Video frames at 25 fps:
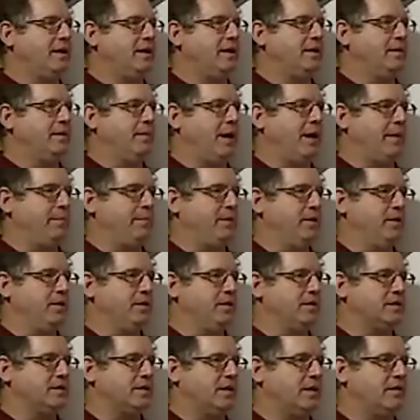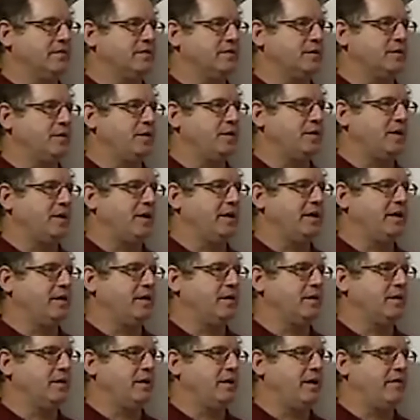you might mute yourself so you're not
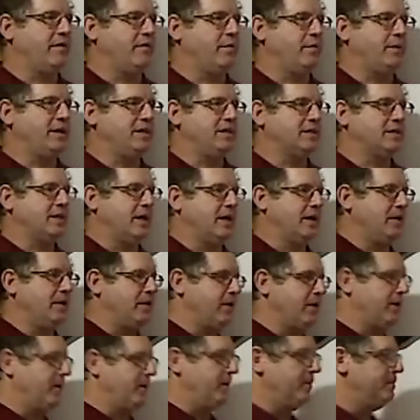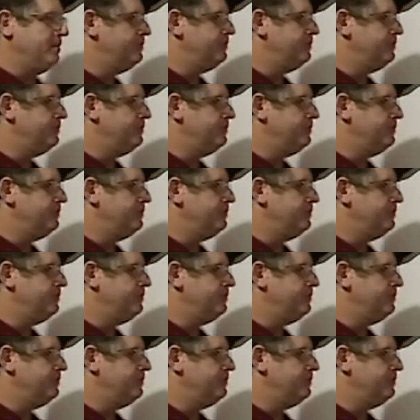hearing, everybody's not hearing you.